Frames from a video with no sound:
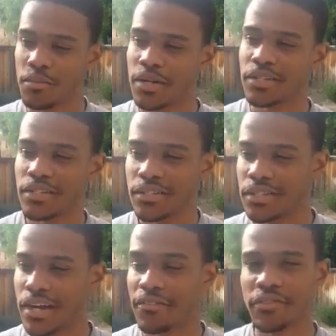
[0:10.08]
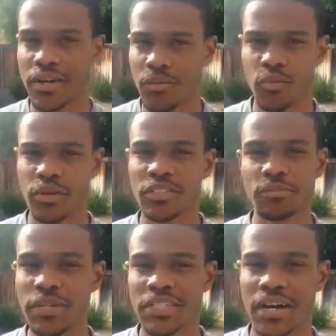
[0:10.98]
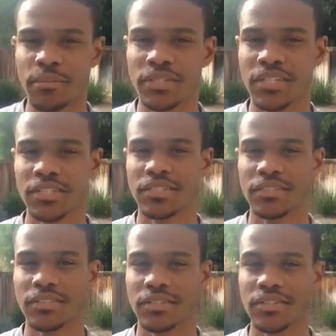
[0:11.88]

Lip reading: But after I won a speech competition,